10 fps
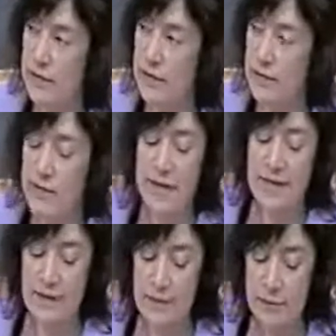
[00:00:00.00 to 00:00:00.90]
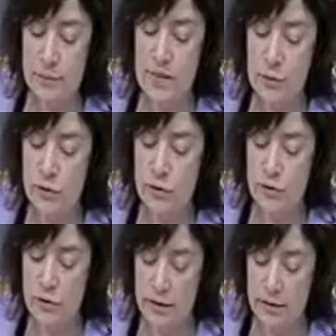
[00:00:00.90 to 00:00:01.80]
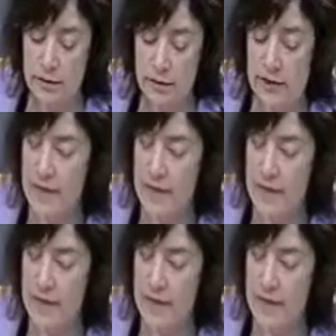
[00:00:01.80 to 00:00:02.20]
bill is simply not good enough,